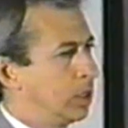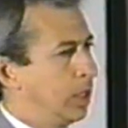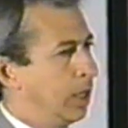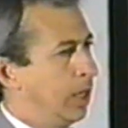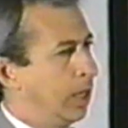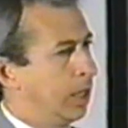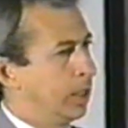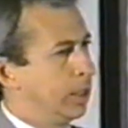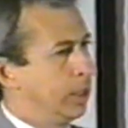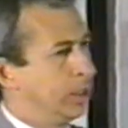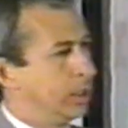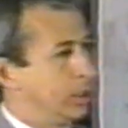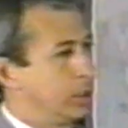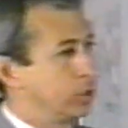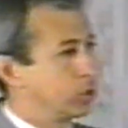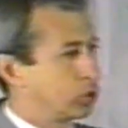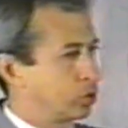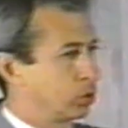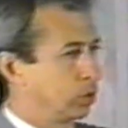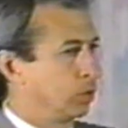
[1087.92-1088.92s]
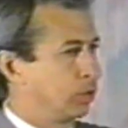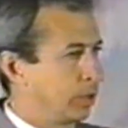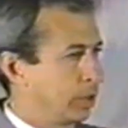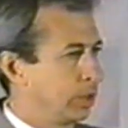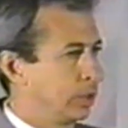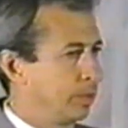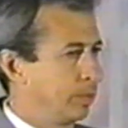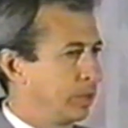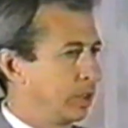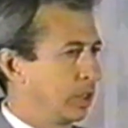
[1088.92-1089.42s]
And it is true that
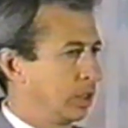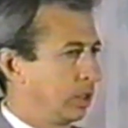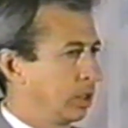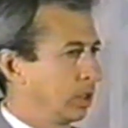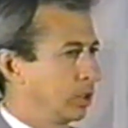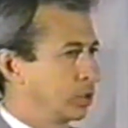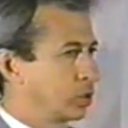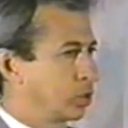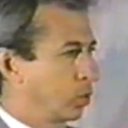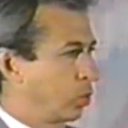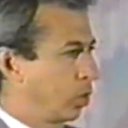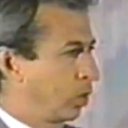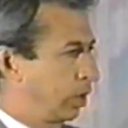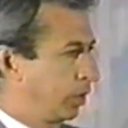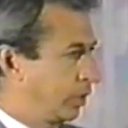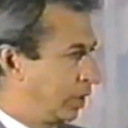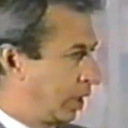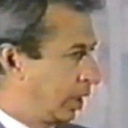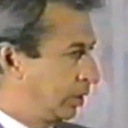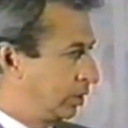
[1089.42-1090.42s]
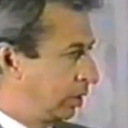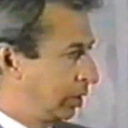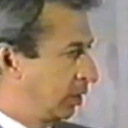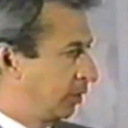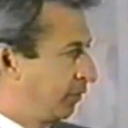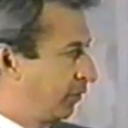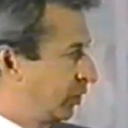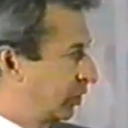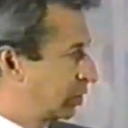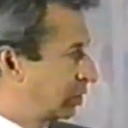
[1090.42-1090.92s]
in the beginning is the word, the idea,
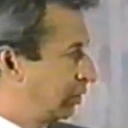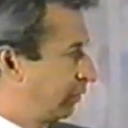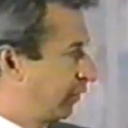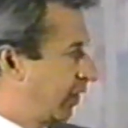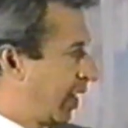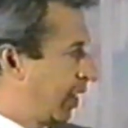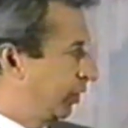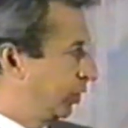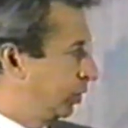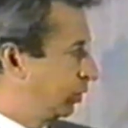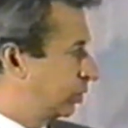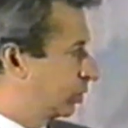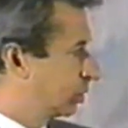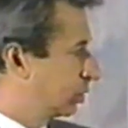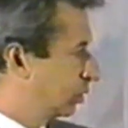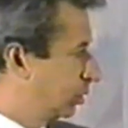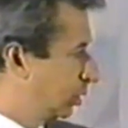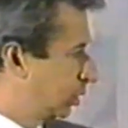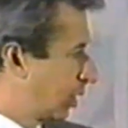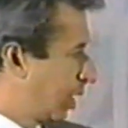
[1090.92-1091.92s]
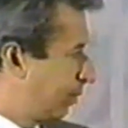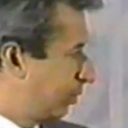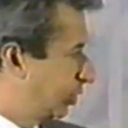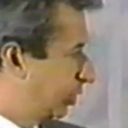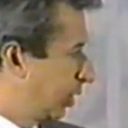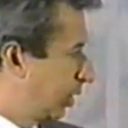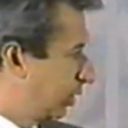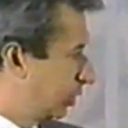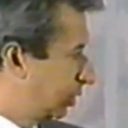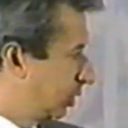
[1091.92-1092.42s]
the vision, the values, the Thomas
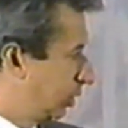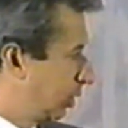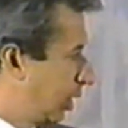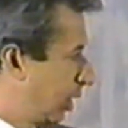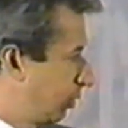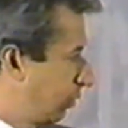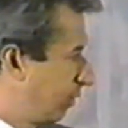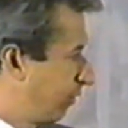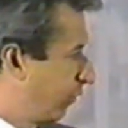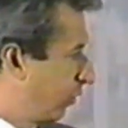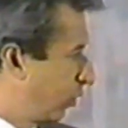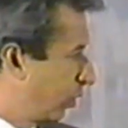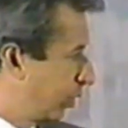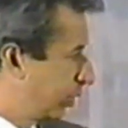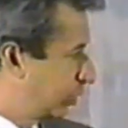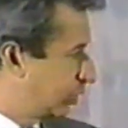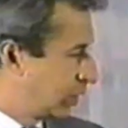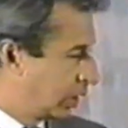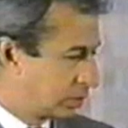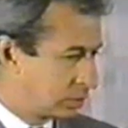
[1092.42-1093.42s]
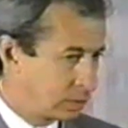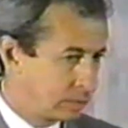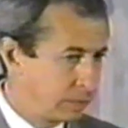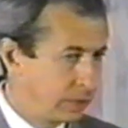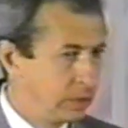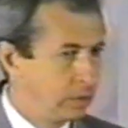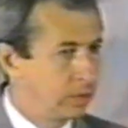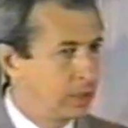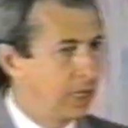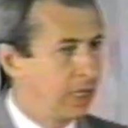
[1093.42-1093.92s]
Edison, the Henry Ford, etc.
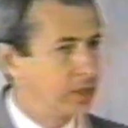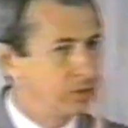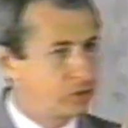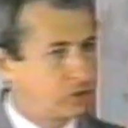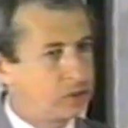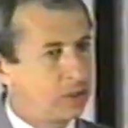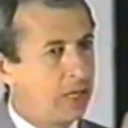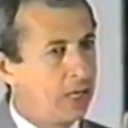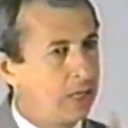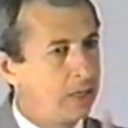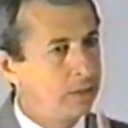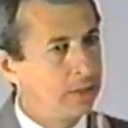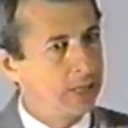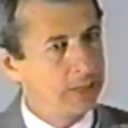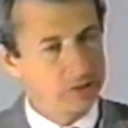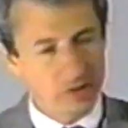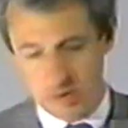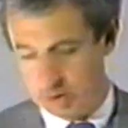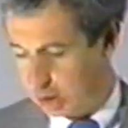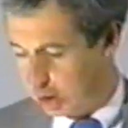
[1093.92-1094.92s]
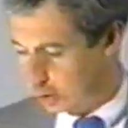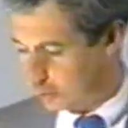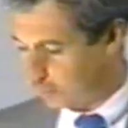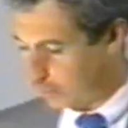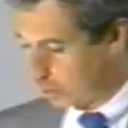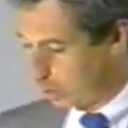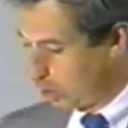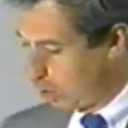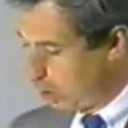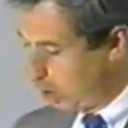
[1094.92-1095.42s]
But you can't stay in that stage
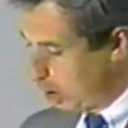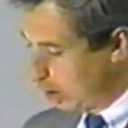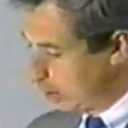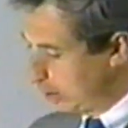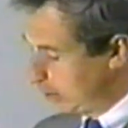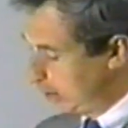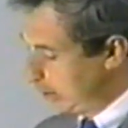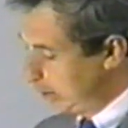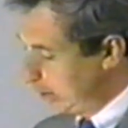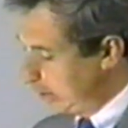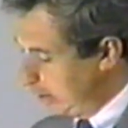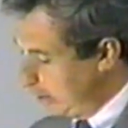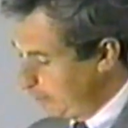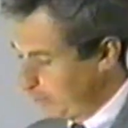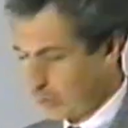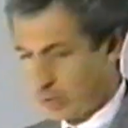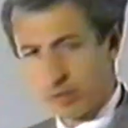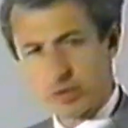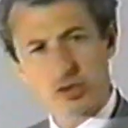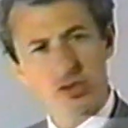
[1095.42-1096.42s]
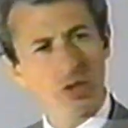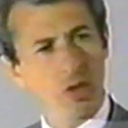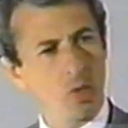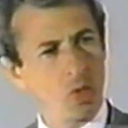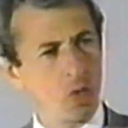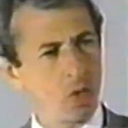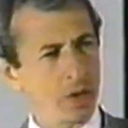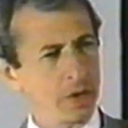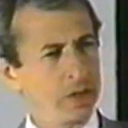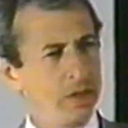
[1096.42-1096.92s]
for long. There is no
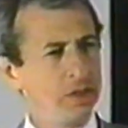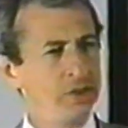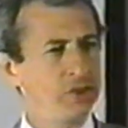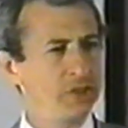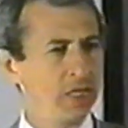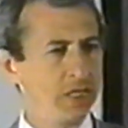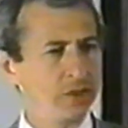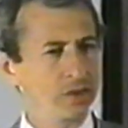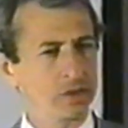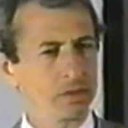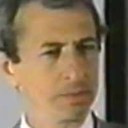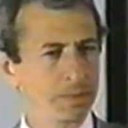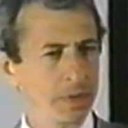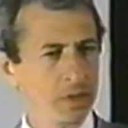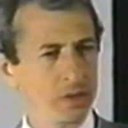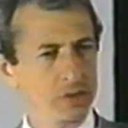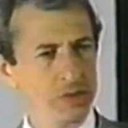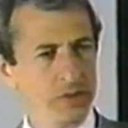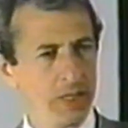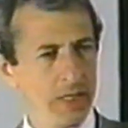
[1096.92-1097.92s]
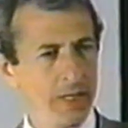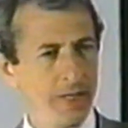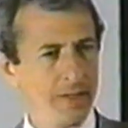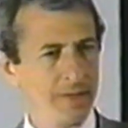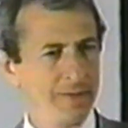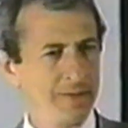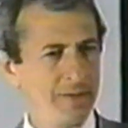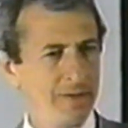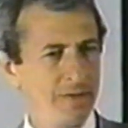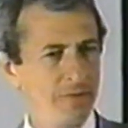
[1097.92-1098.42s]
organization per se.
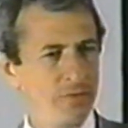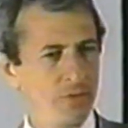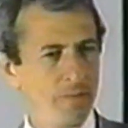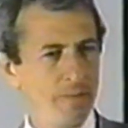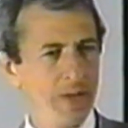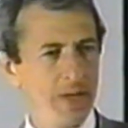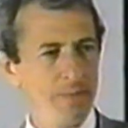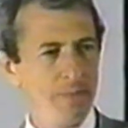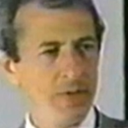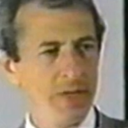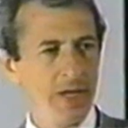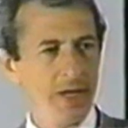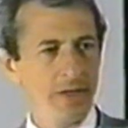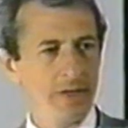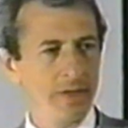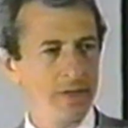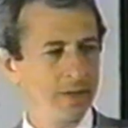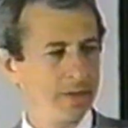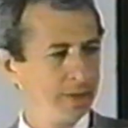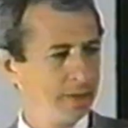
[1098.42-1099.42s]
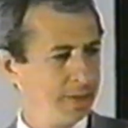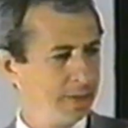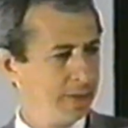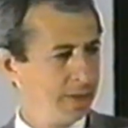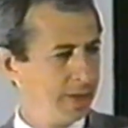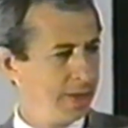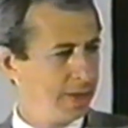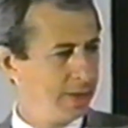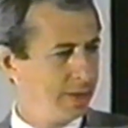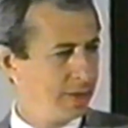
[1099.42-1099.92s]
There may be
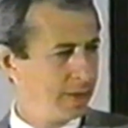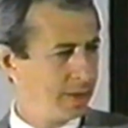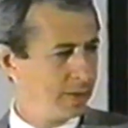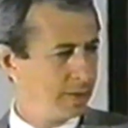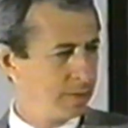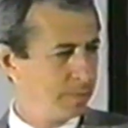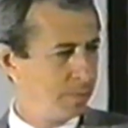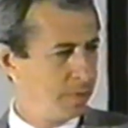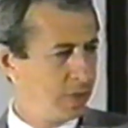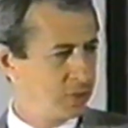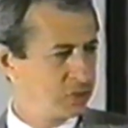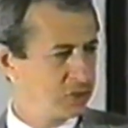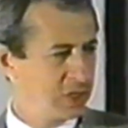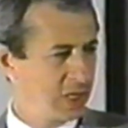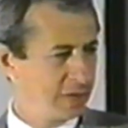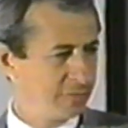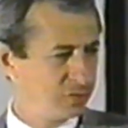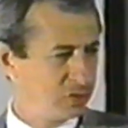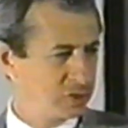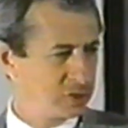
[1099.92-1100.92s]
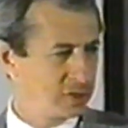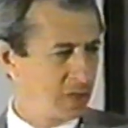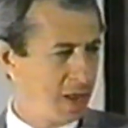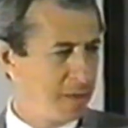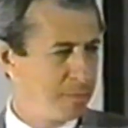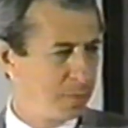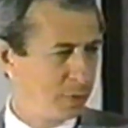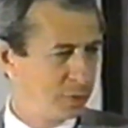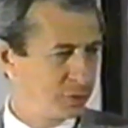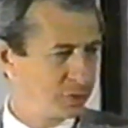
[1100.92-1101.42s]
a set of
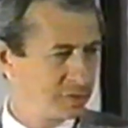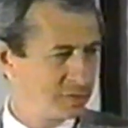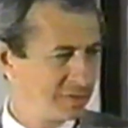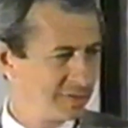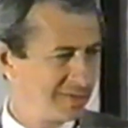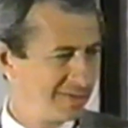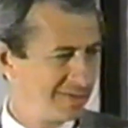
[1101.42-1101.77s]
disciples,